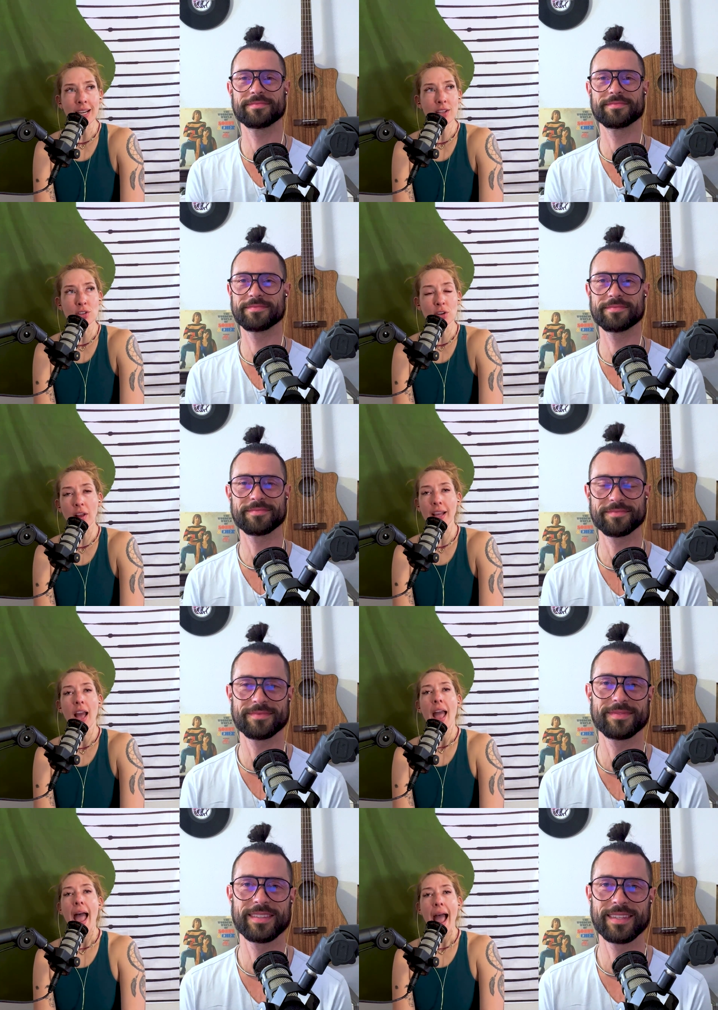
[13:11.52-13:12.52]
Speaker 1: his journal? Like,
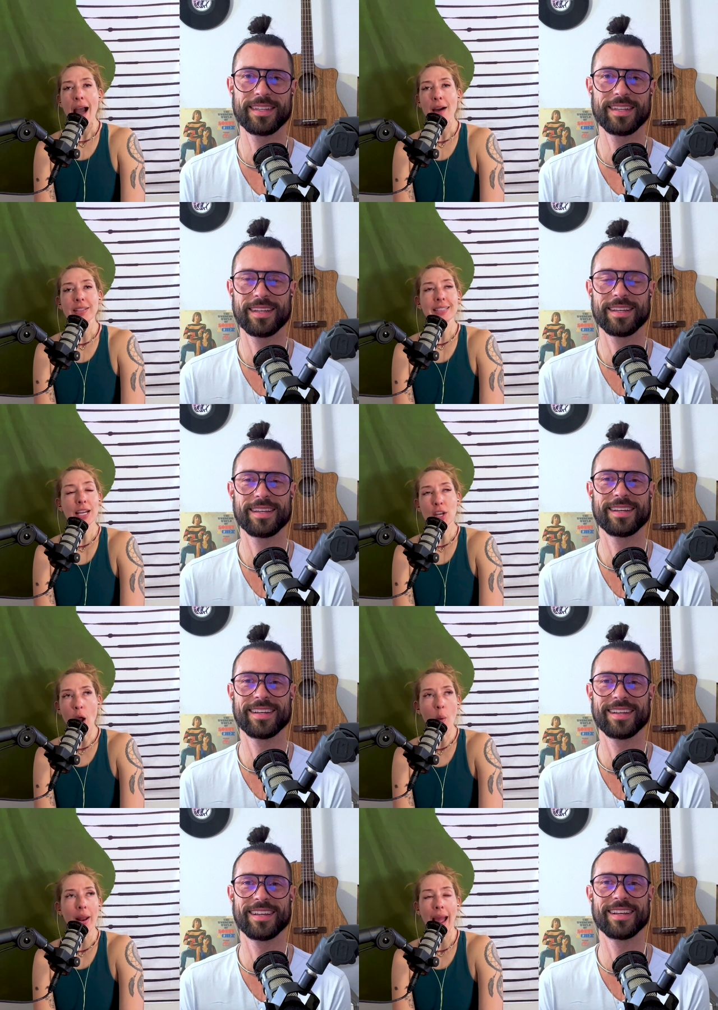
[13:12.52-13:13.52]
how does he
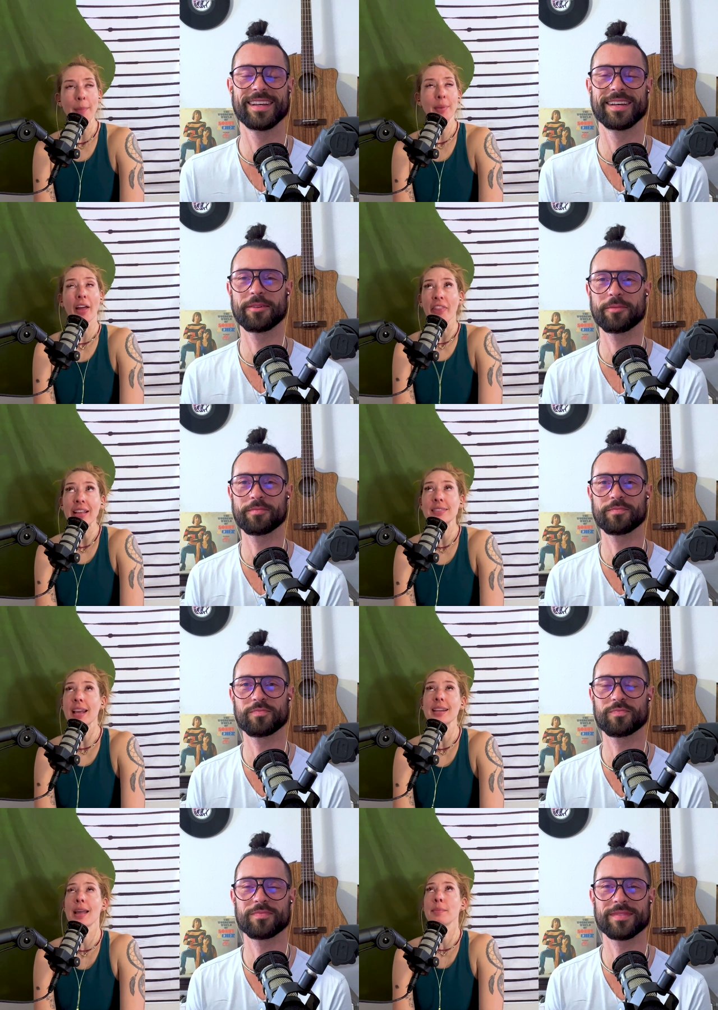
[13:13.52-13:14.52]
know what happened on this
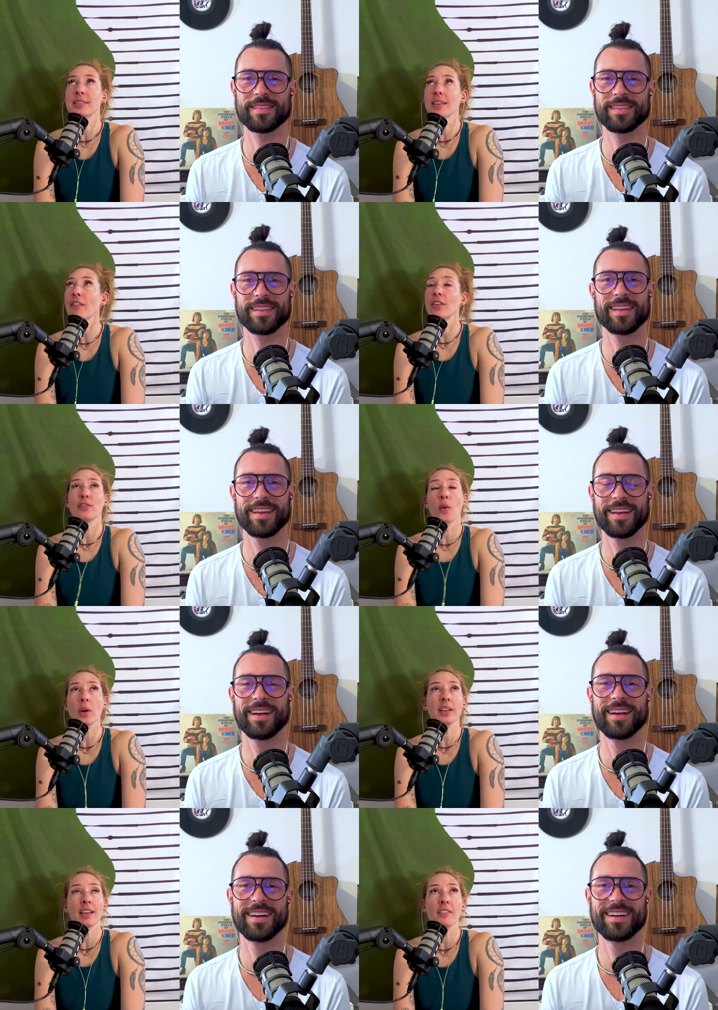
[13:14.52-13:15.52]
day to himself in
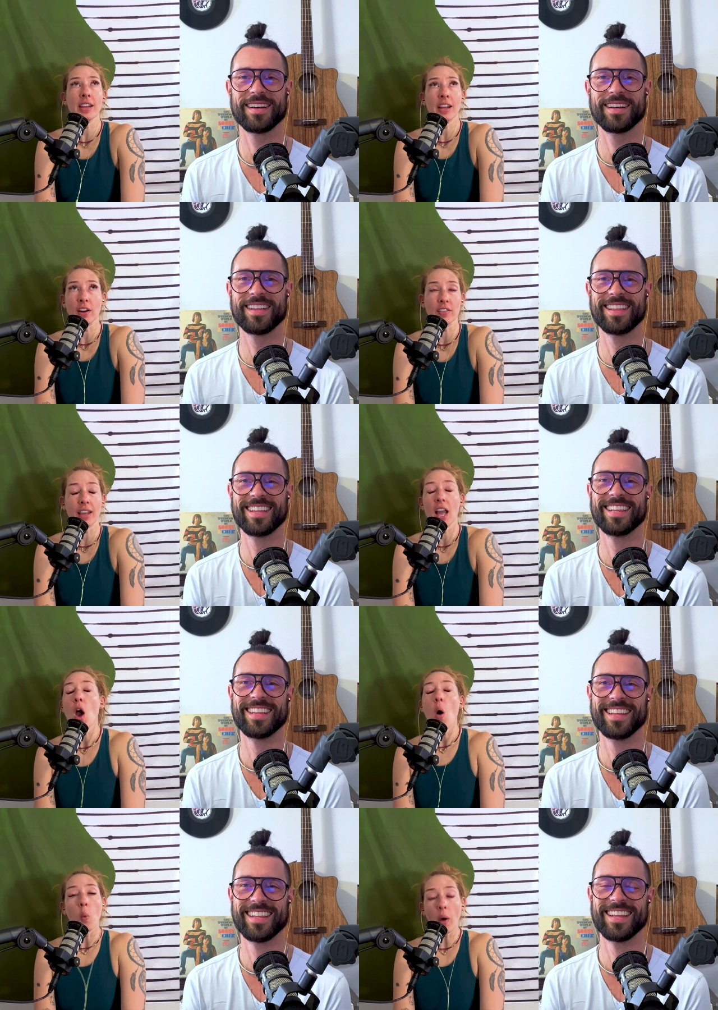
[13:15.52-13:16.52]
47 years? Like,
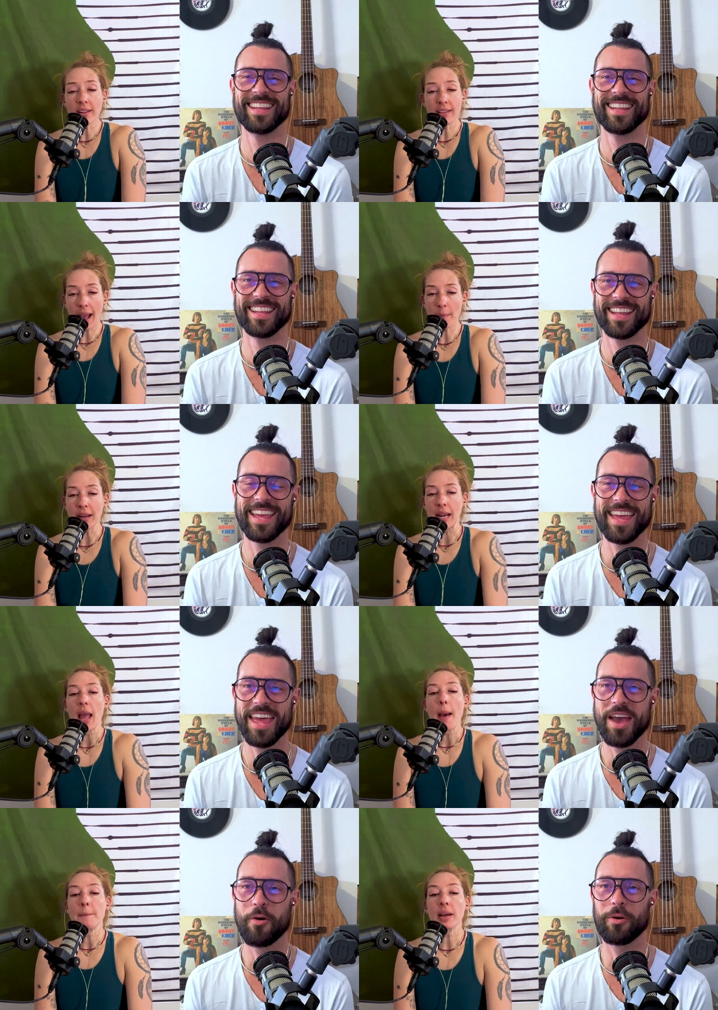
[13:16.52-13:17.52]
what is happening?
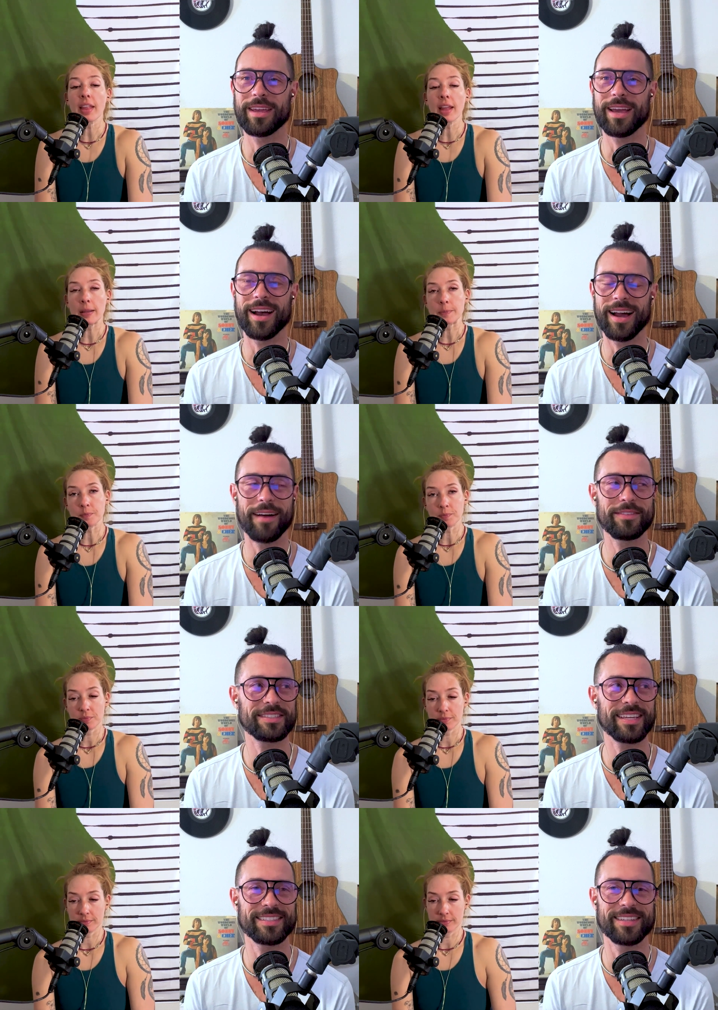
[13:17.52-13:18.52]
Speaker 2: Well, yeah,
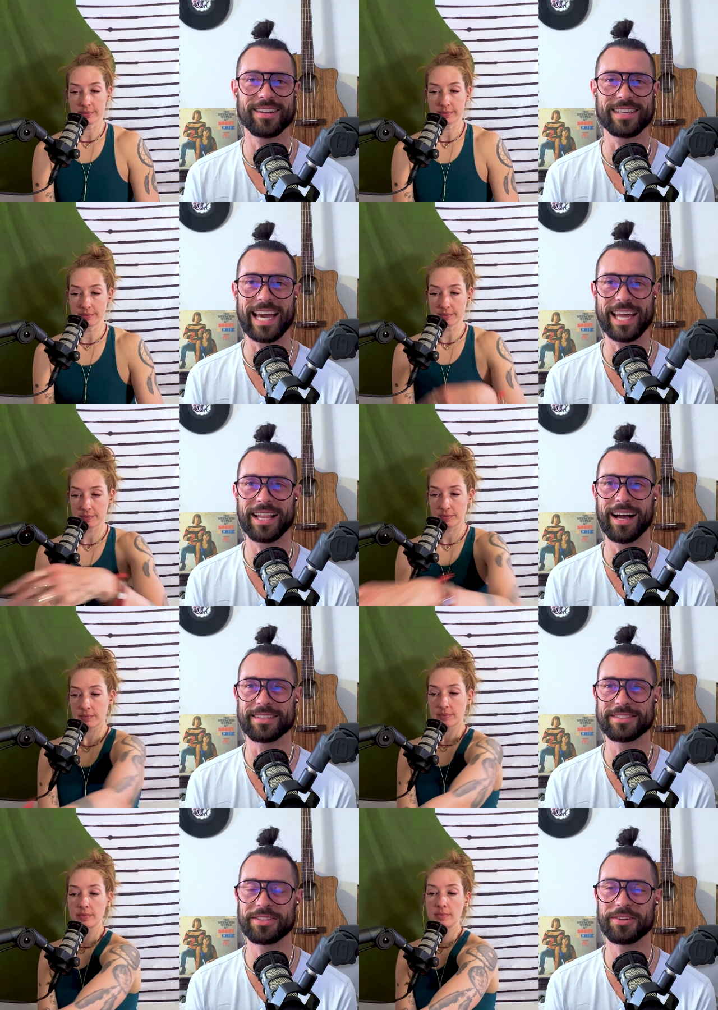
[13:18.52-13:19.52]
obviously has it all
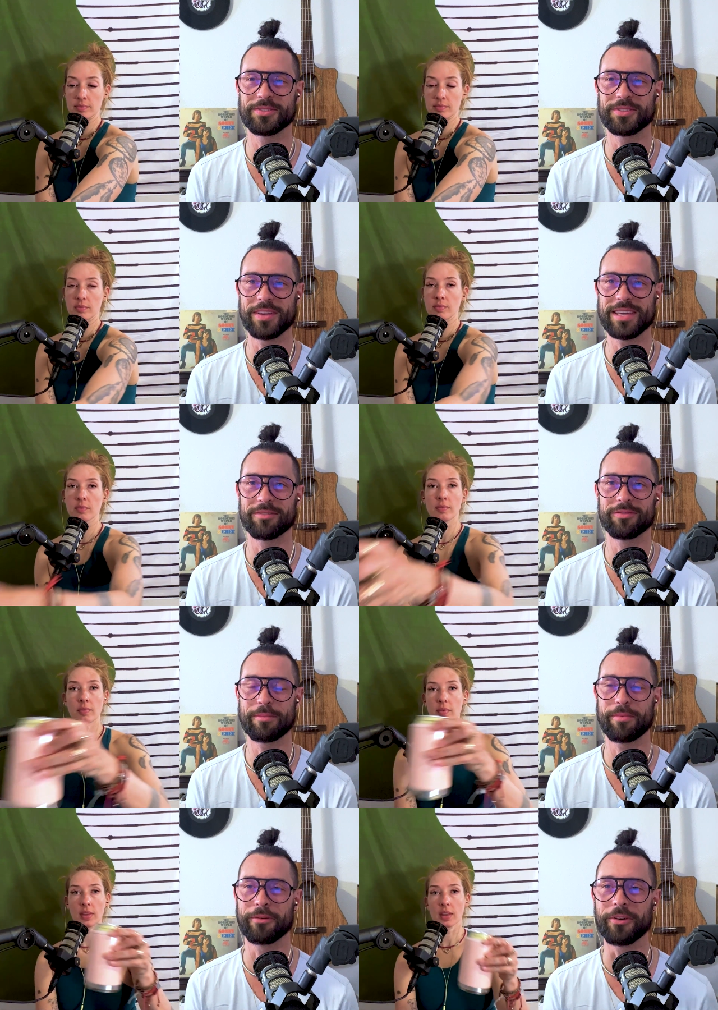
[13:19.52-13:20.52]
cataloged too, so he could
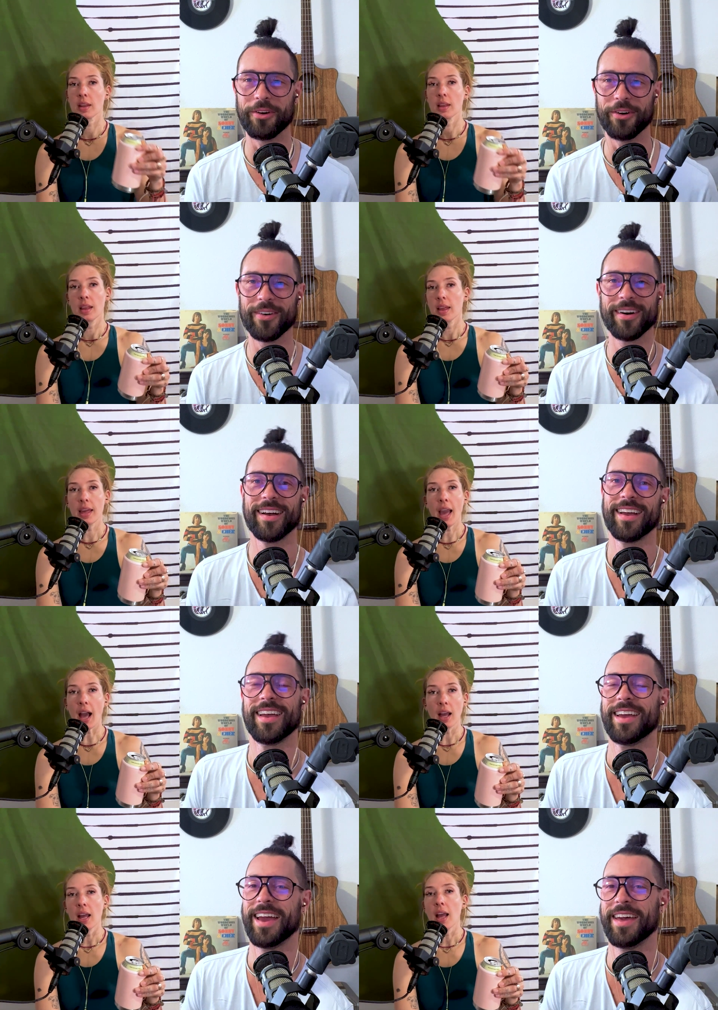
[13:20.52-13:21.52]
flip through.
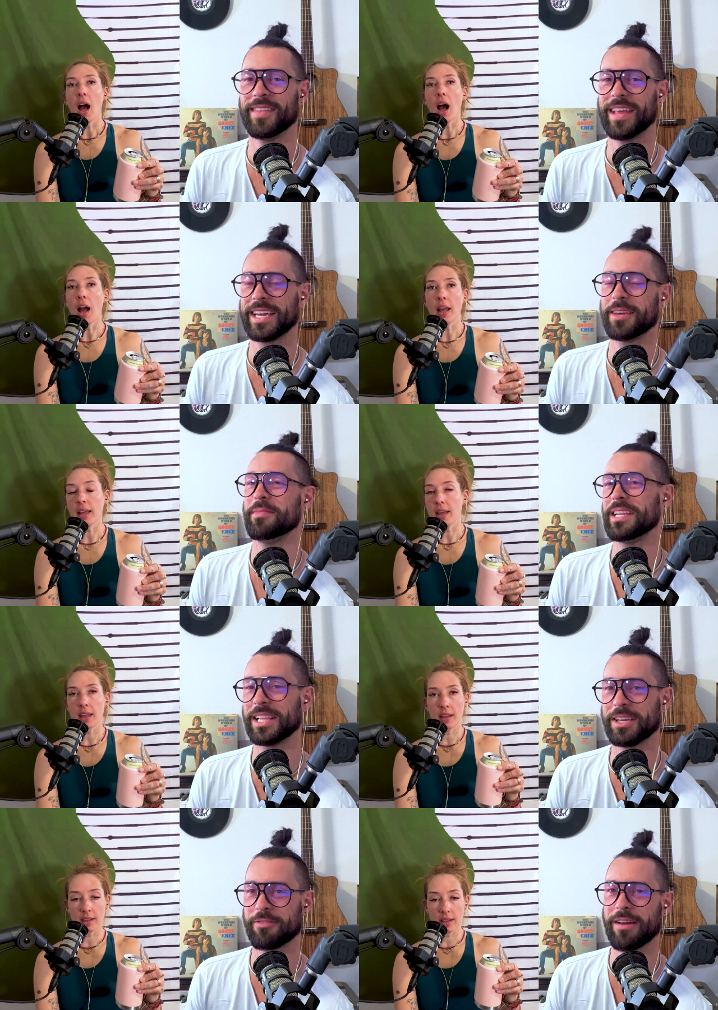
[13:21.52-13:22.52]
Yeah. And like
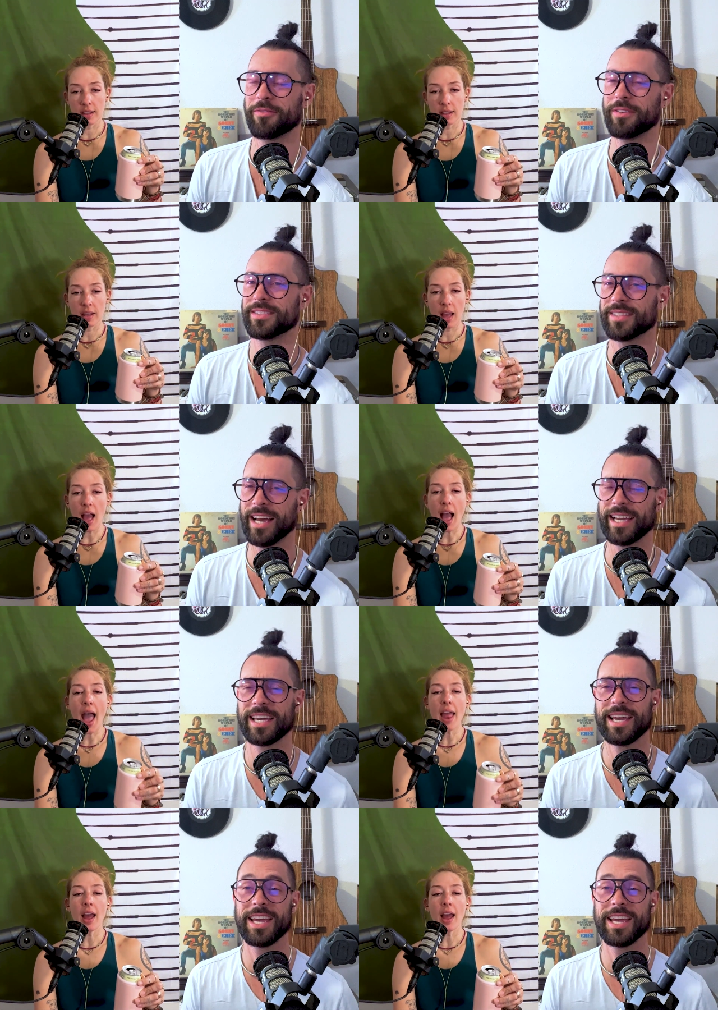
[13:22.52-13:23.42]
immediately if, reference like I,